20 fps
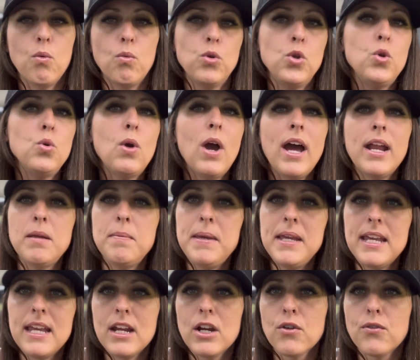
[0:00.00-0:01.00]
you got to
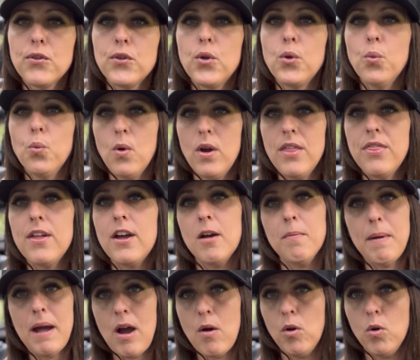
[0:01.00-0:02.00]
be careful with a
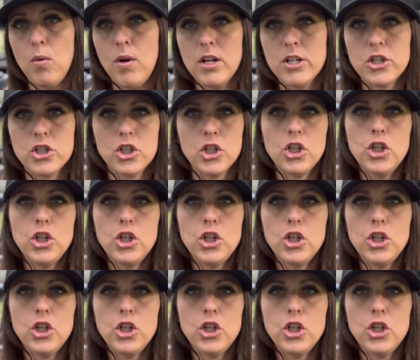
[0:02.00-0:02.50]
power washer.